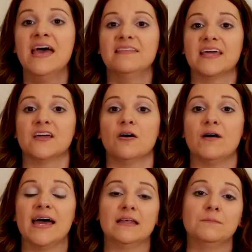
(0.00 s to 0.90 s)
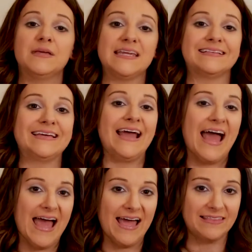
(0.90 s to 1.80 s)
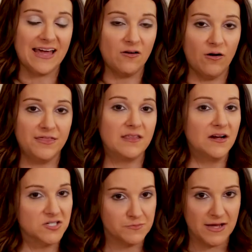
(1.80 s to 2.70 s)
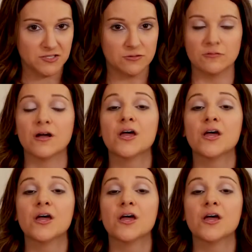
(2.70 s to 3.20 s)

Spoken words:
they can go ahead and immediately hang that on their special